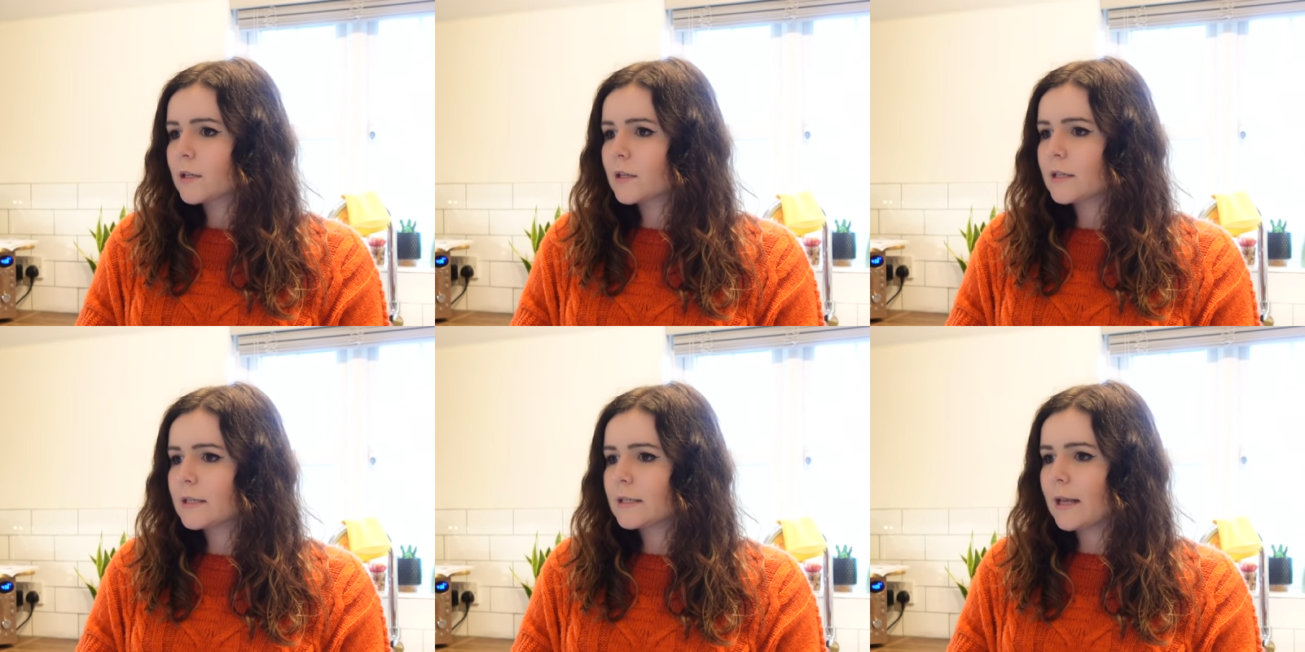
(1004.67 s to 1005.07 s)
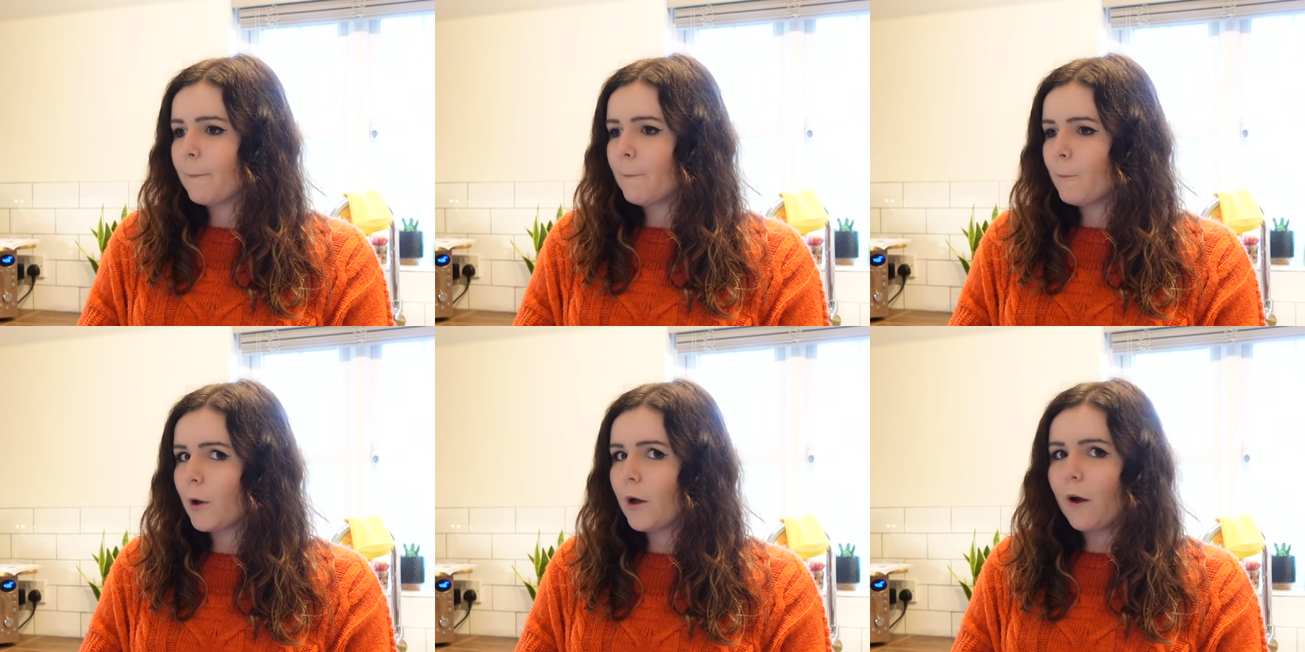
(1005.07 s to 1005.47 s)

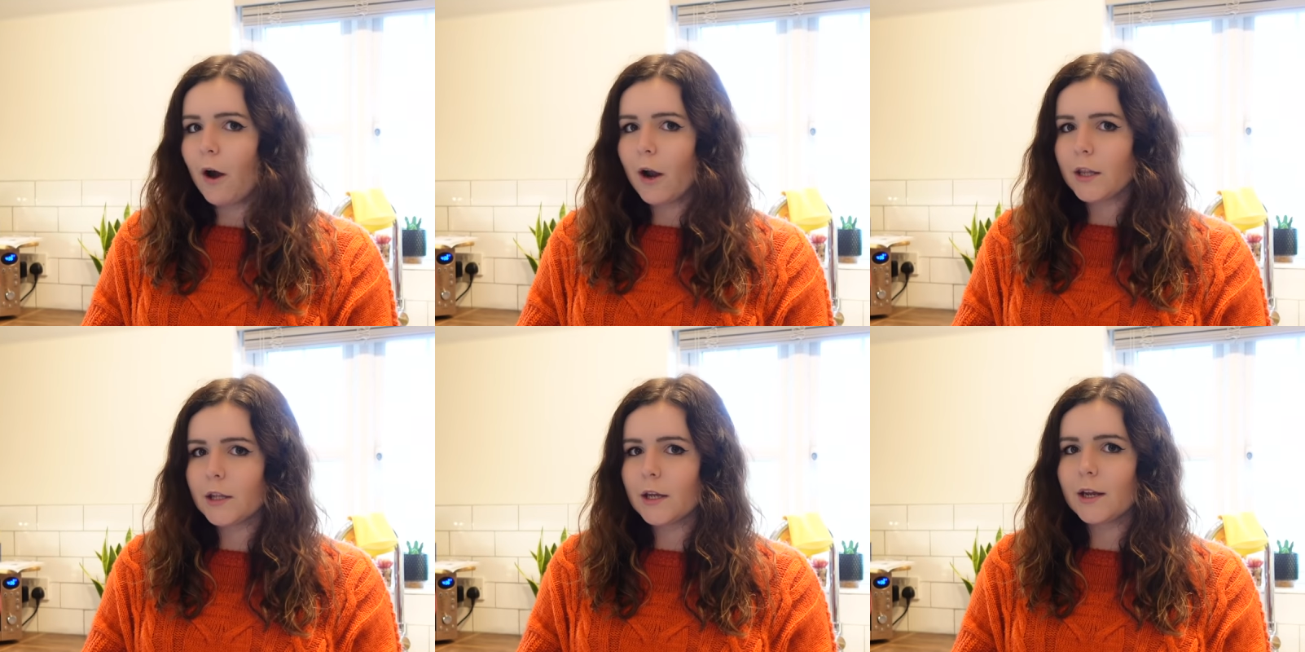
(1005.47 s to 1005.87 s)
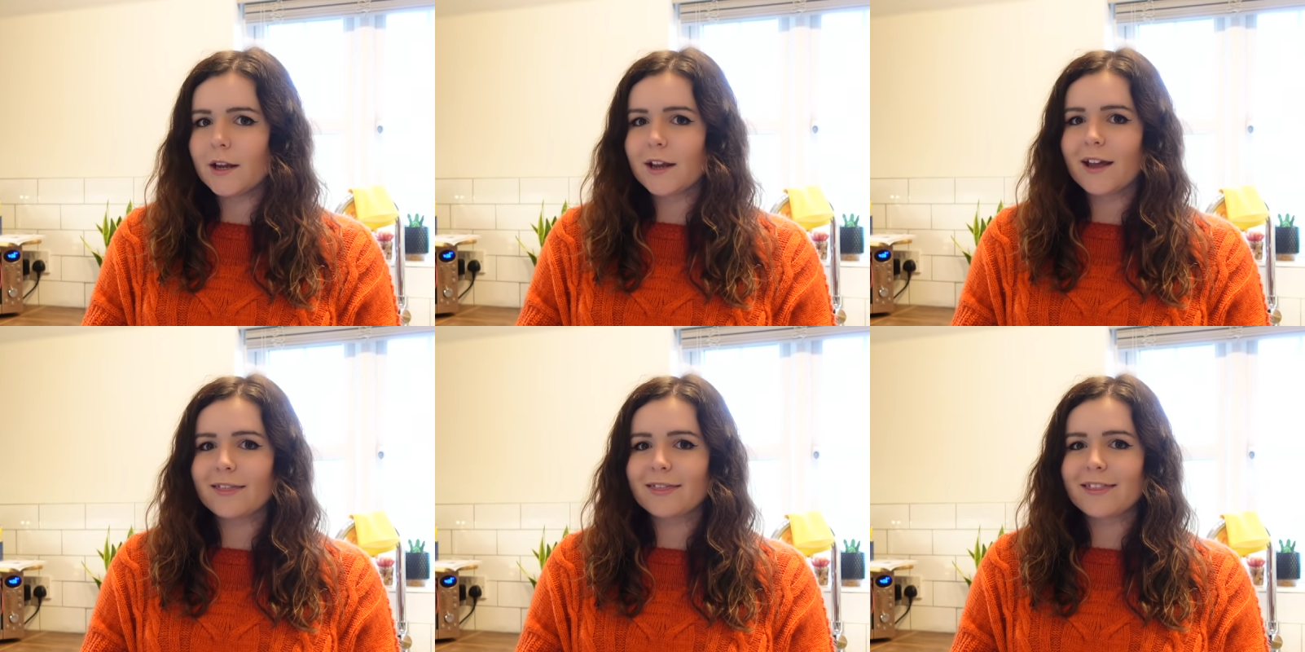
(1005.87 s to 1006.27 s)
December, I
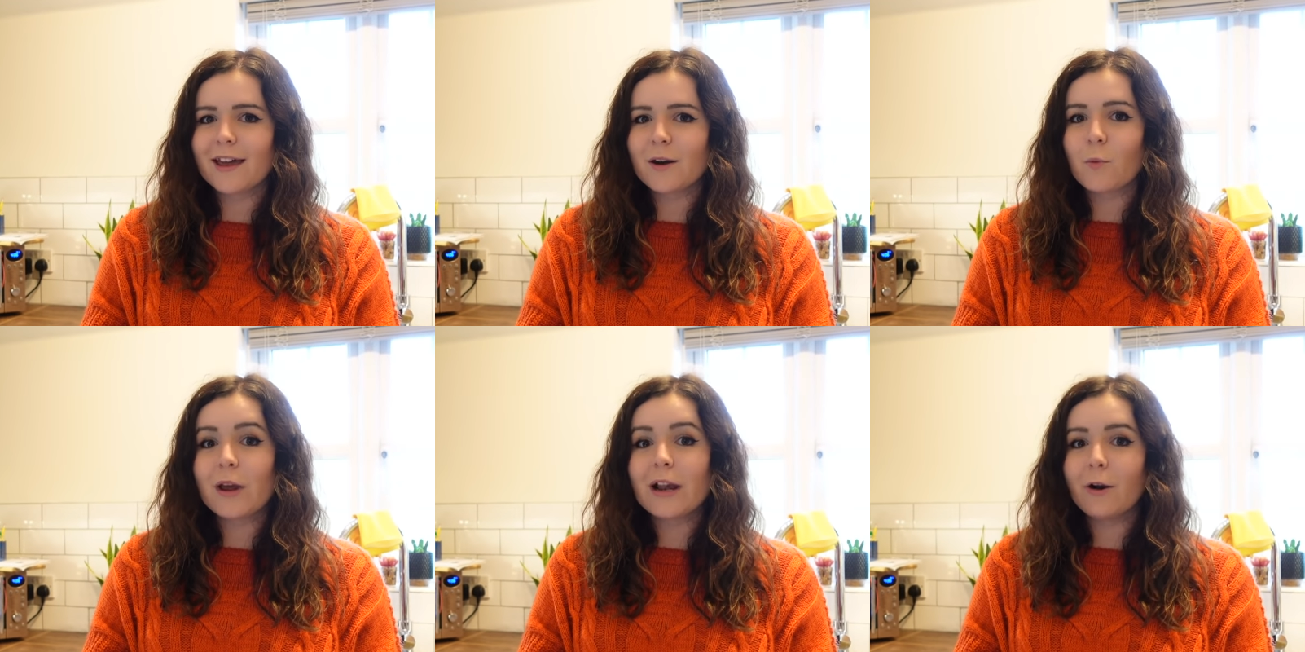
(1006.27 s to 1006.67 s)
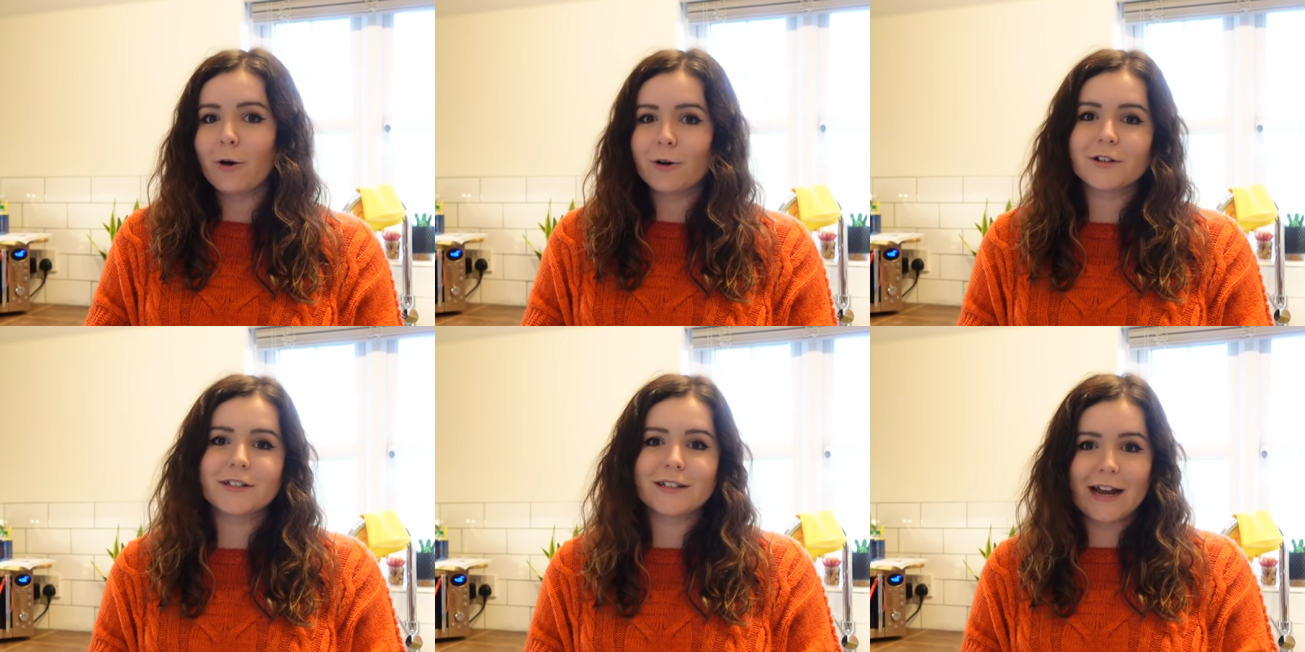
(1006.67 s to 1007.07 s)
think, and then we
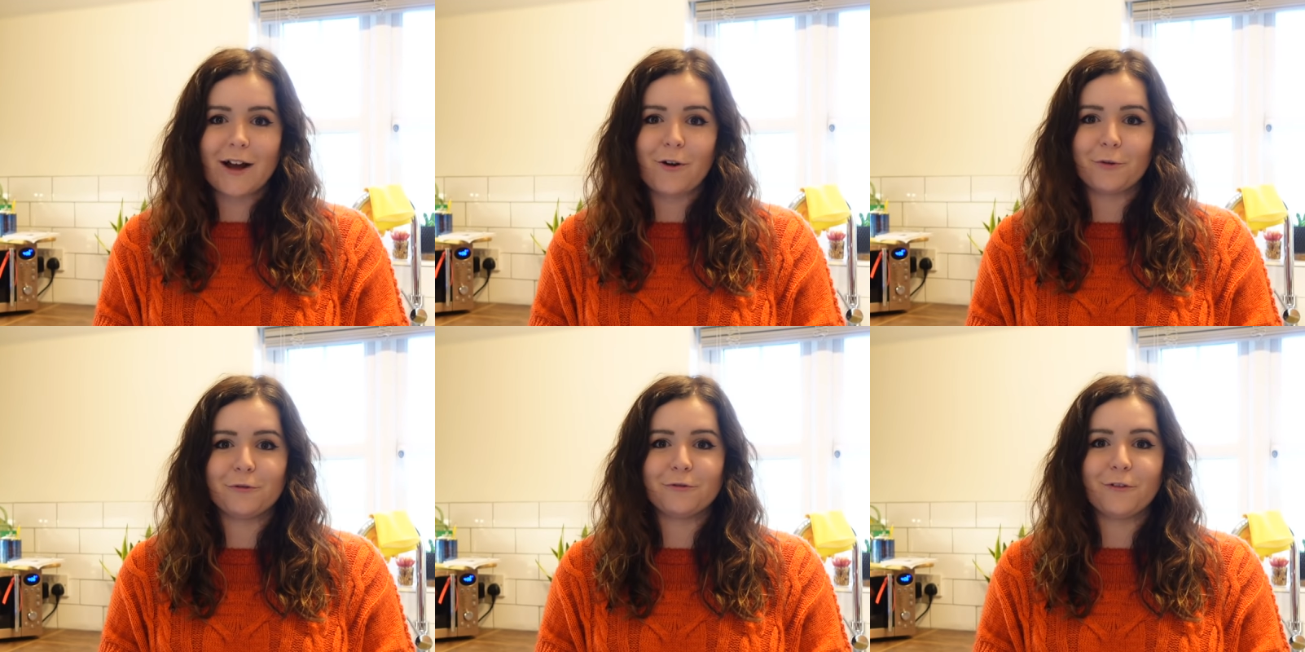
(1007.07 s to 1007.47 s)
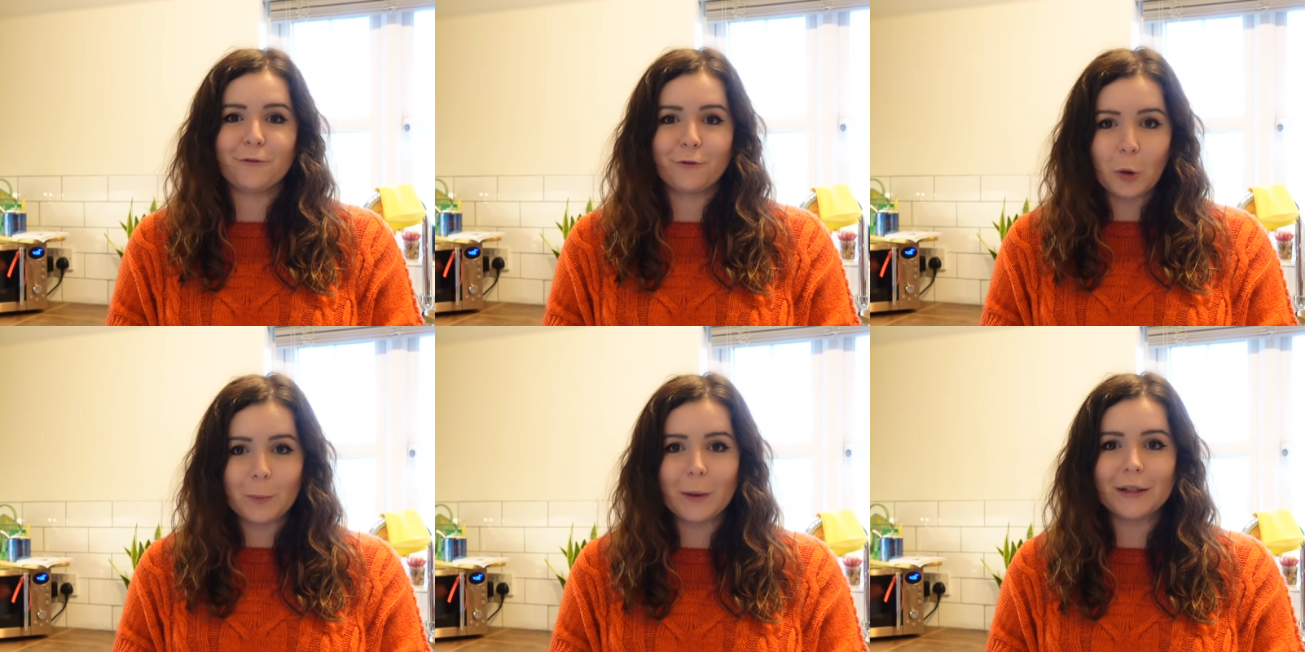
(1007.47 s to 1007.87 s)
locked down for
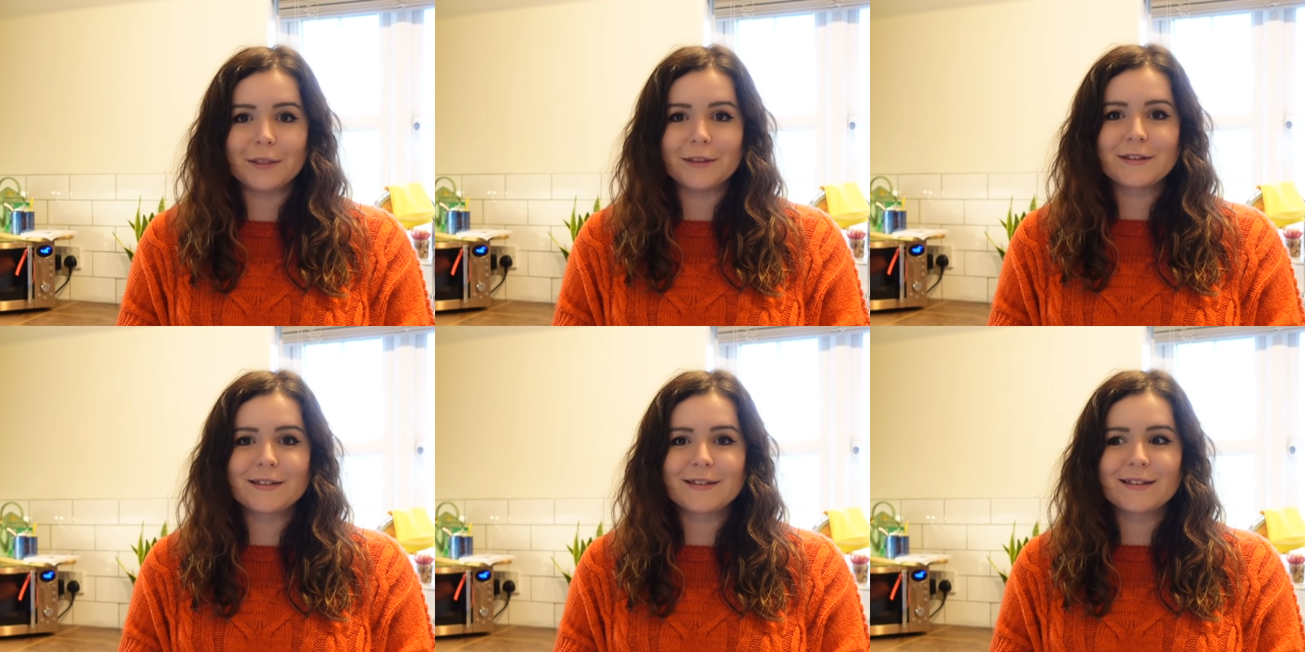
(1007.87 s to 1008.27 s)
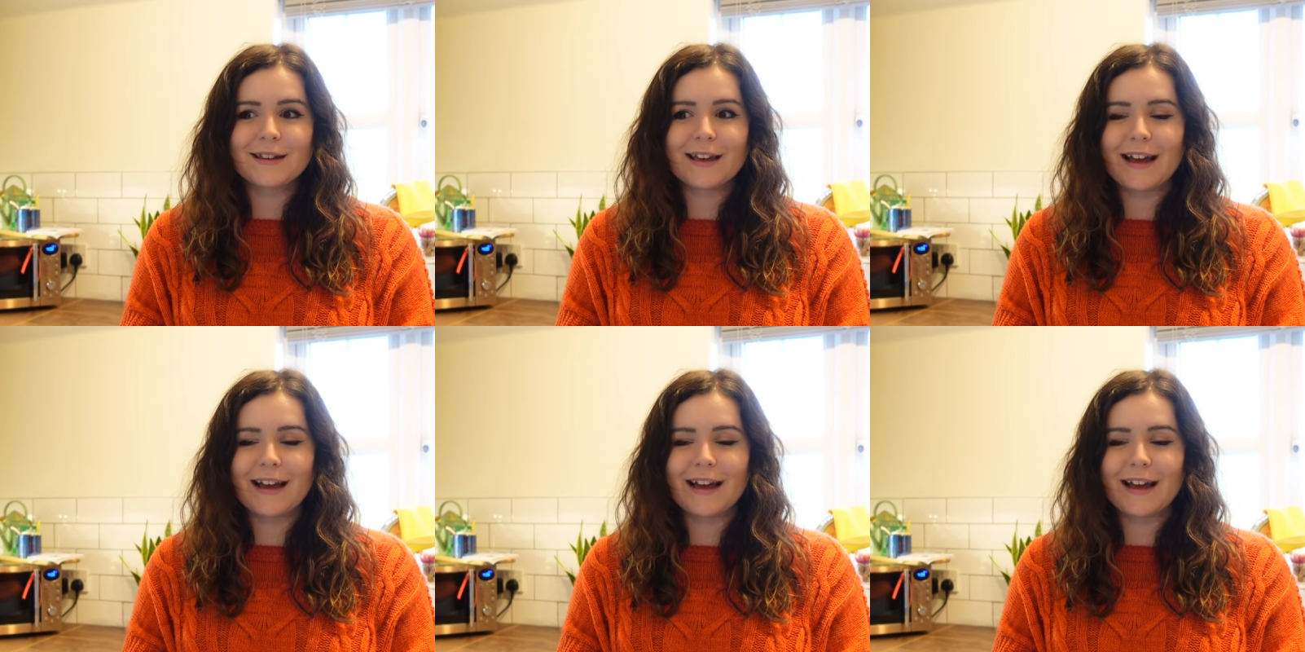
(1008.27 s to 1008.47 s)
4 months